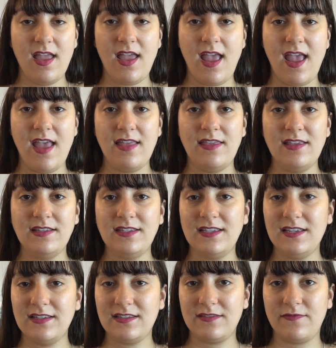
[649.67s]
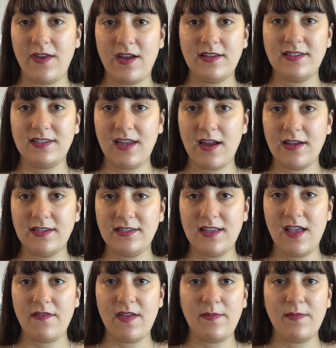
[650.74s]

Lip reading: And this is very scary stuff.